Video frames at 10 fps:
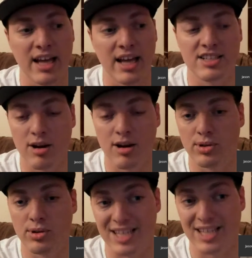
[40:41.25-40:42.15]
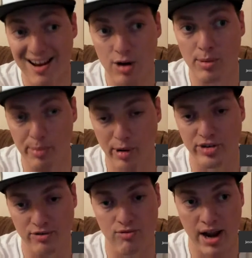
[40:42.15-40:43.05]
Again, terrible, terrible
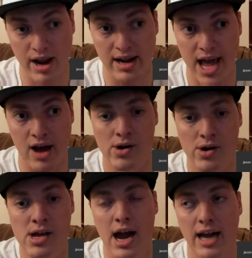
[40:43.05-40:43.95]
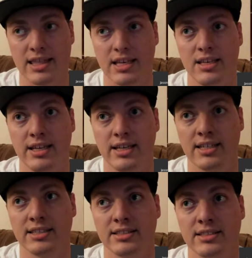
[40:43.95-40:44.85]
person right now. I think
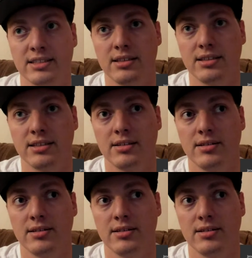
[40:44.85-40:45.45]
he is,